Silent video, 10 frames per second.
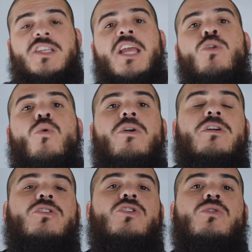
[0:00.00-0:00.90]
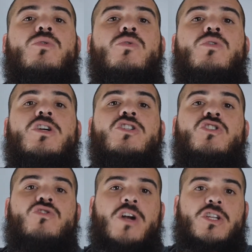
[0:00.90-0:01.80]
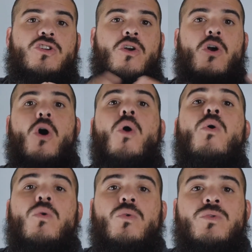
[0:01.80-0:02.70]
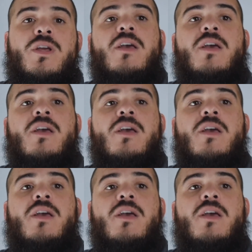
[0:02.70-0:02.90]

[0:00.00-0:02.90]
in order to construct your own